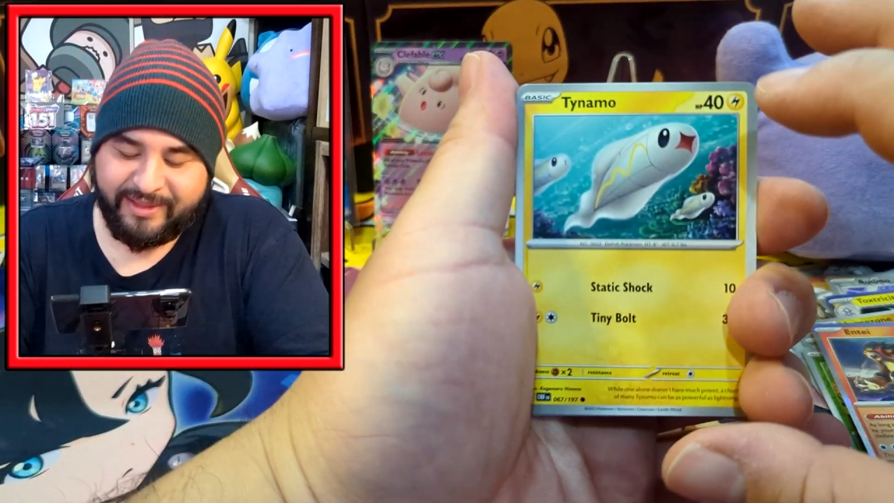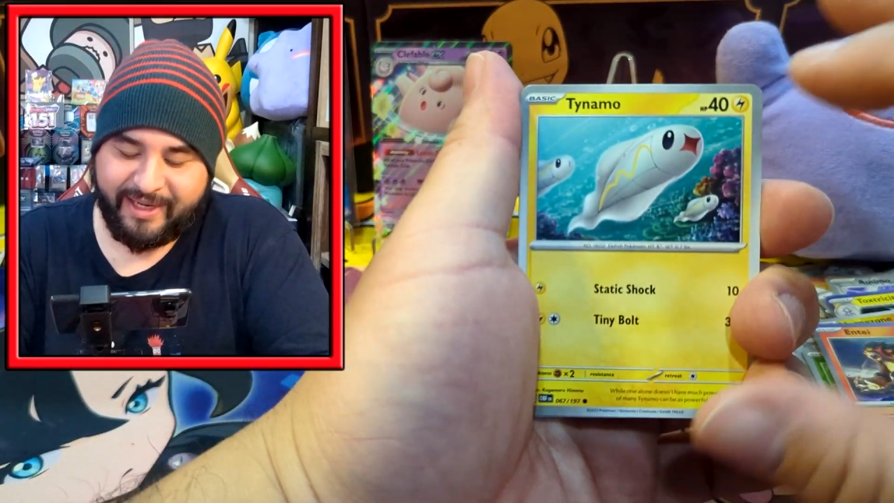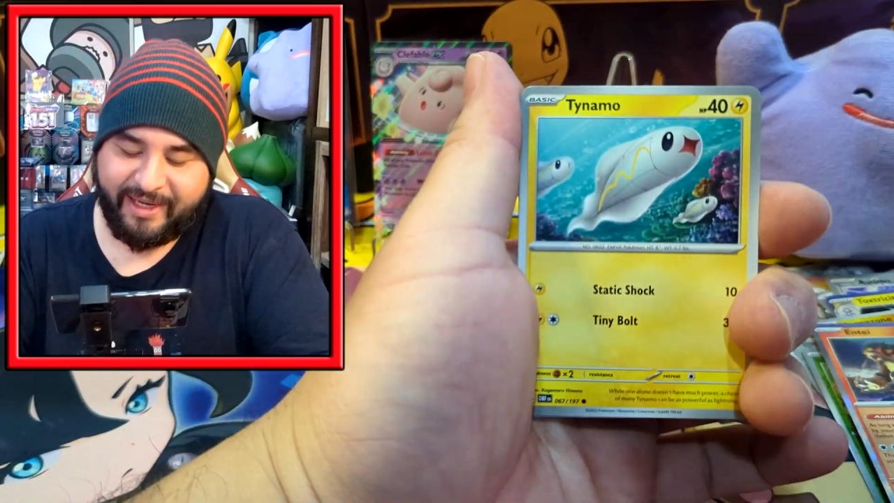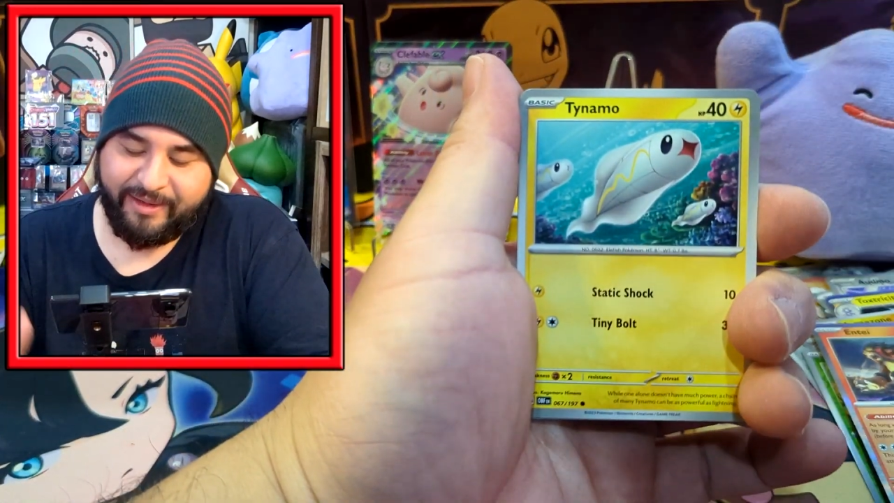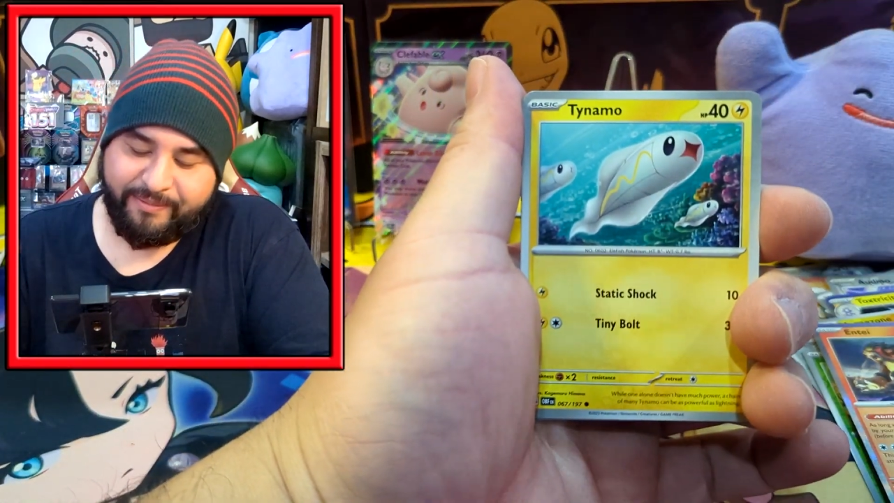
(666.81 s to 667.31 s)

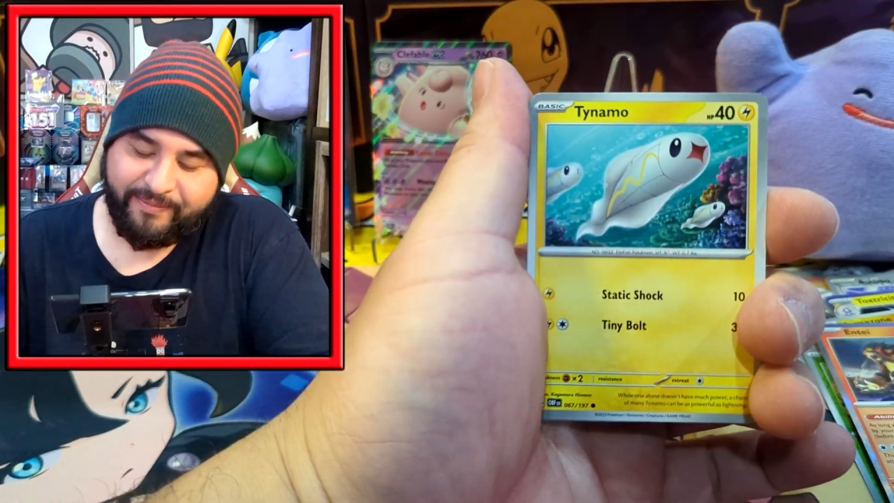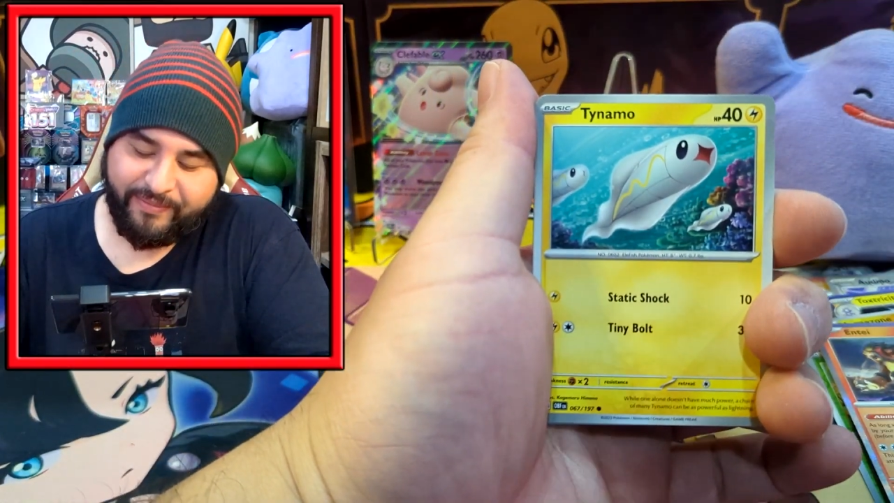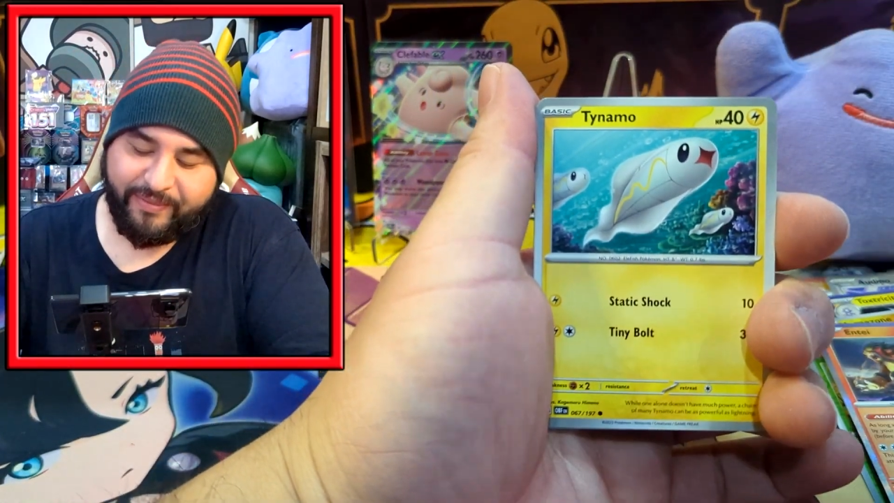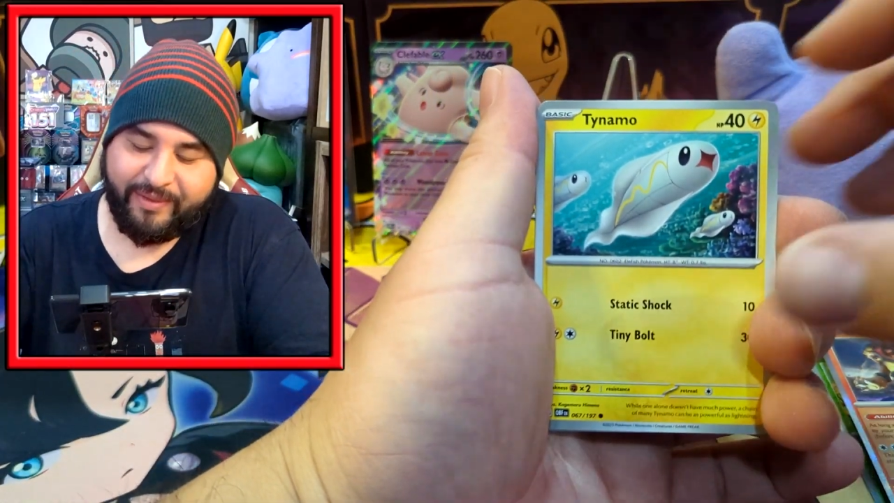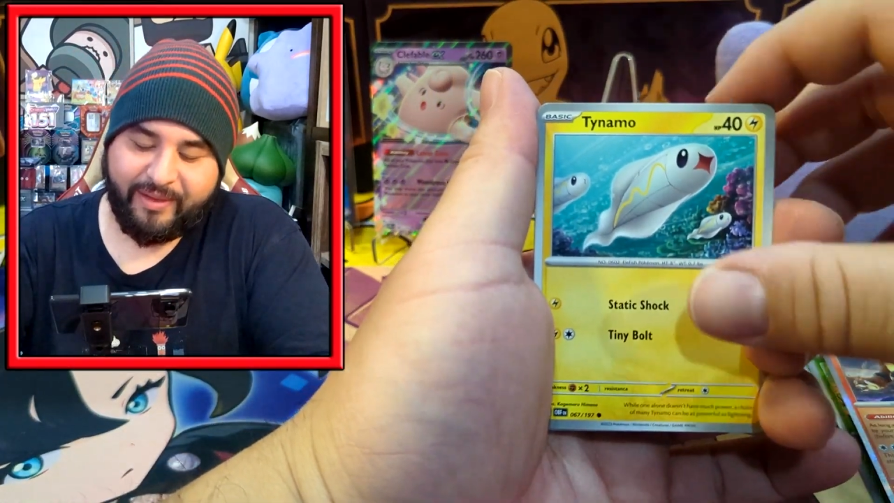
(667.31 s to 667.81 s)
stadium.
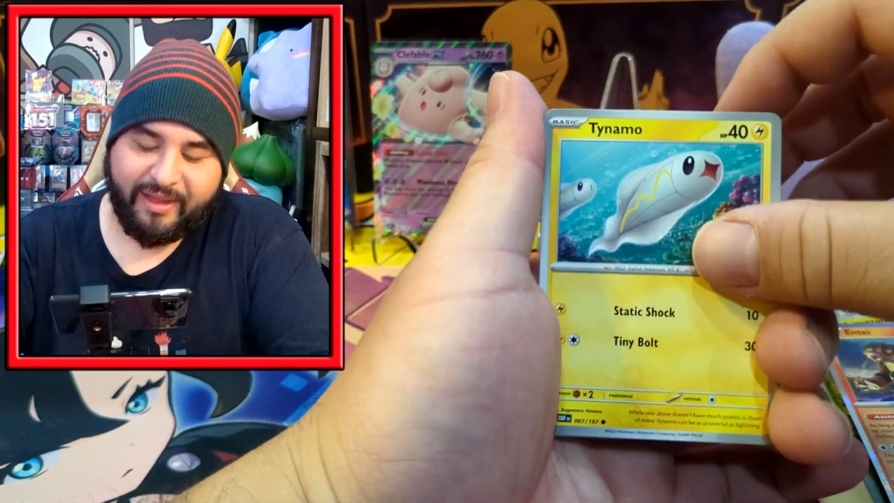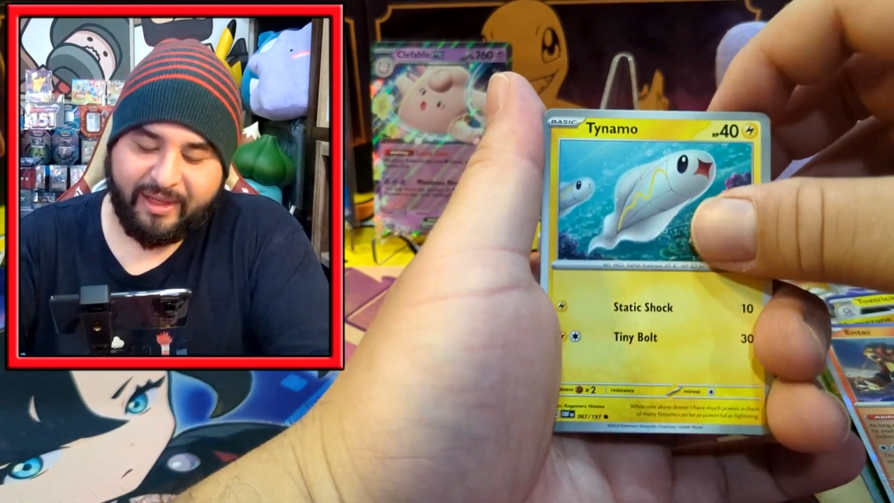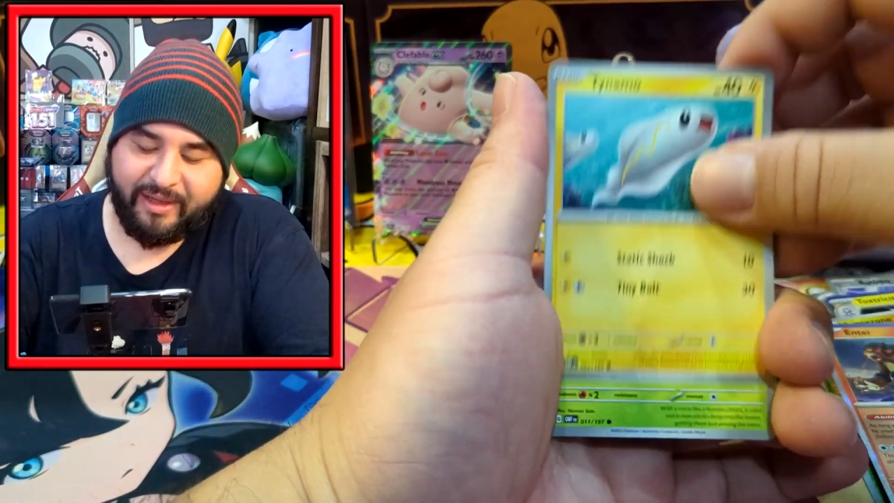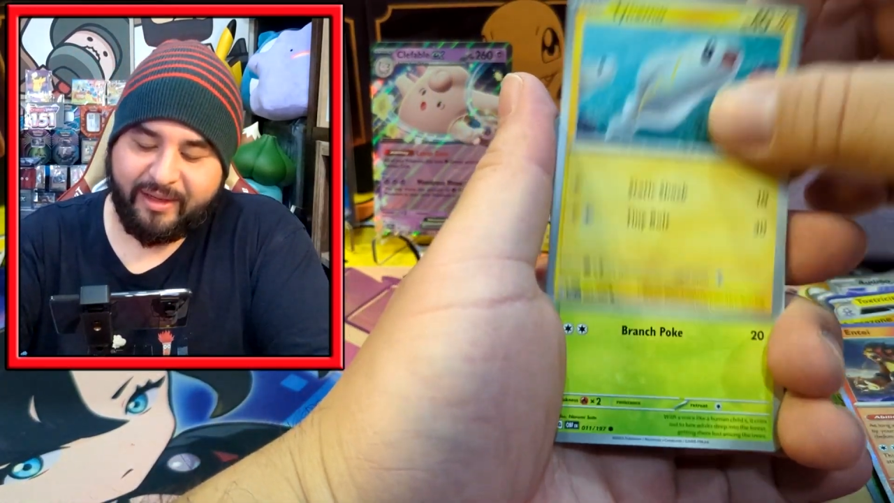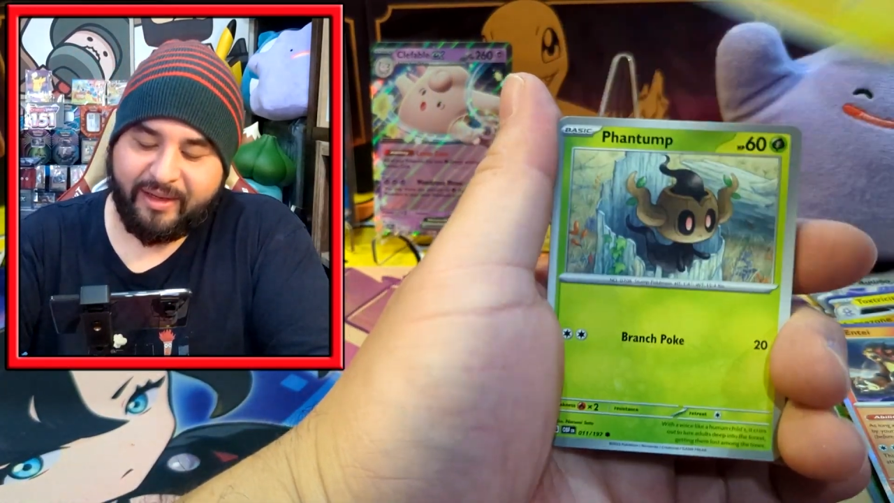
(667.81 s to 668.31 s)

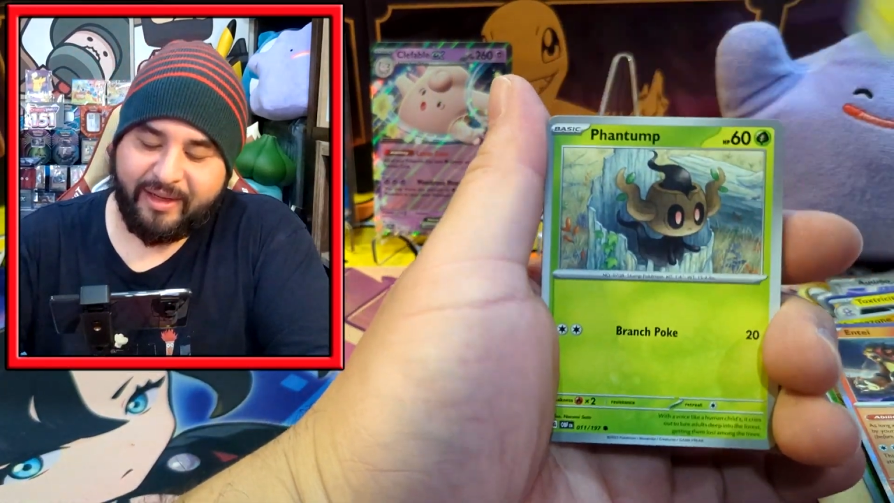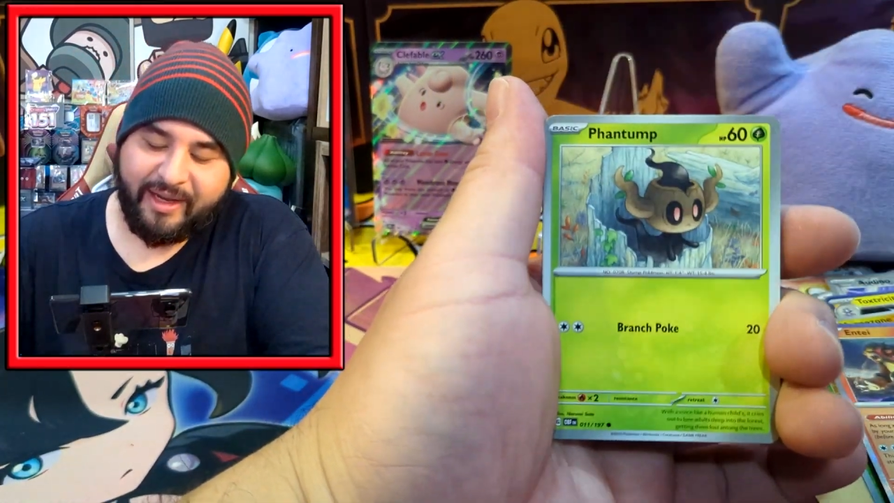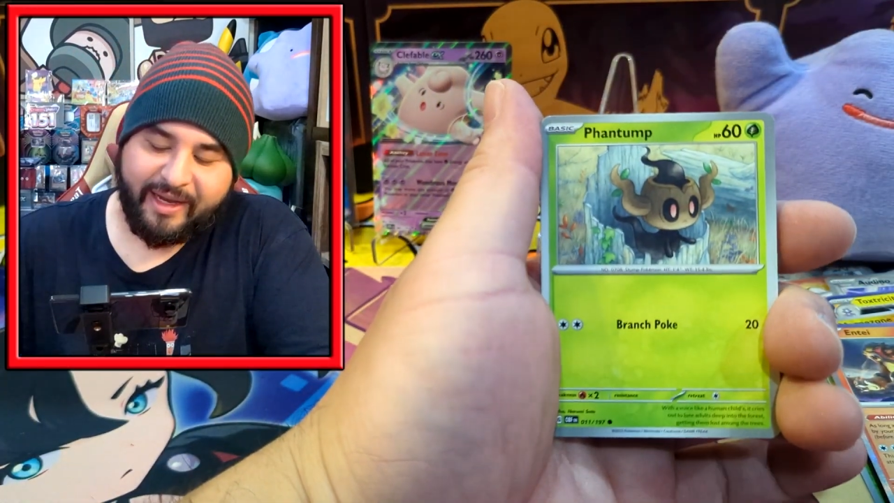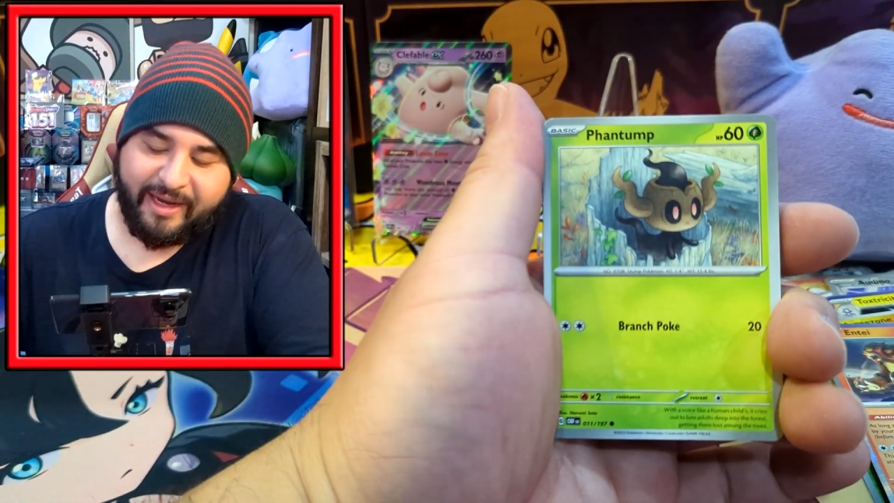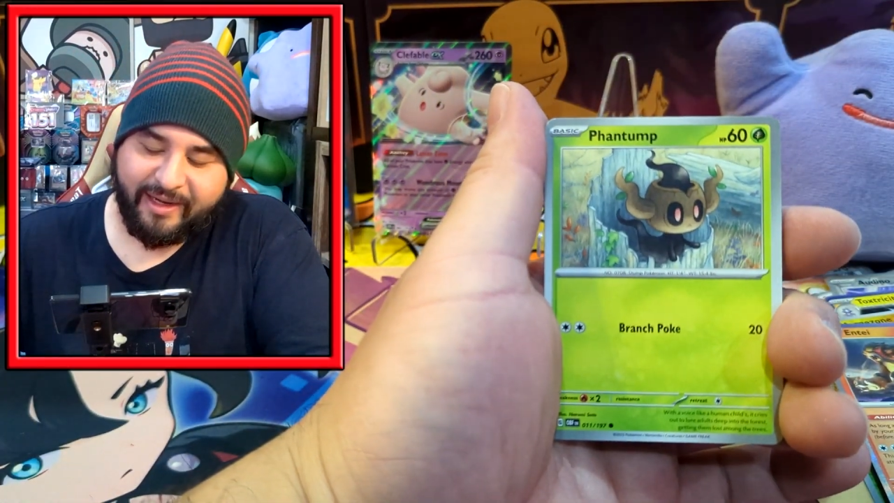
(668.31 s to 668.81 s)

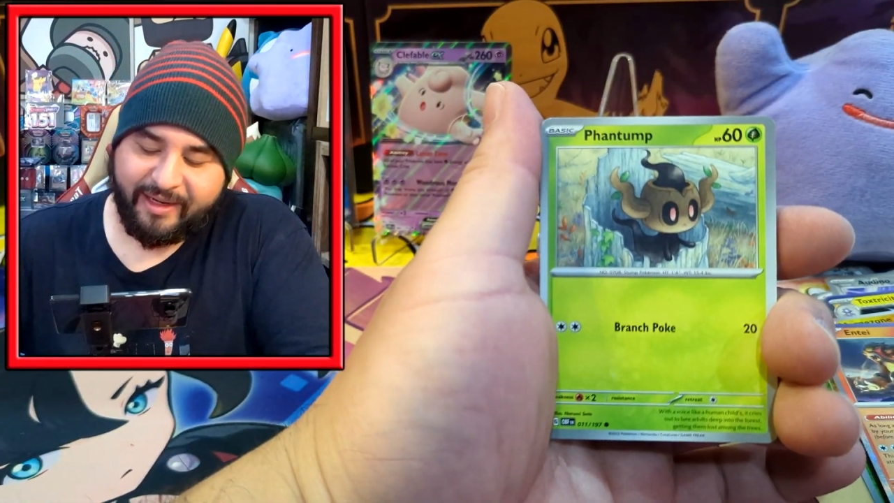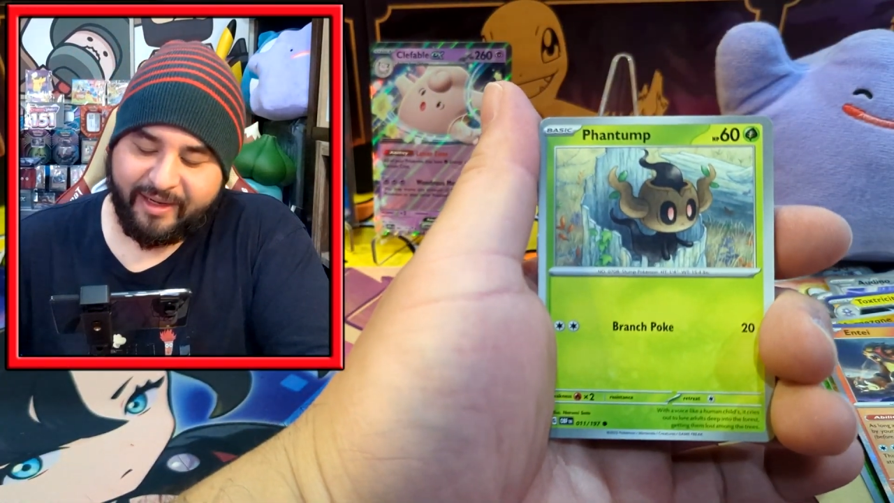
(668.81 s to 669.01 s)
Again,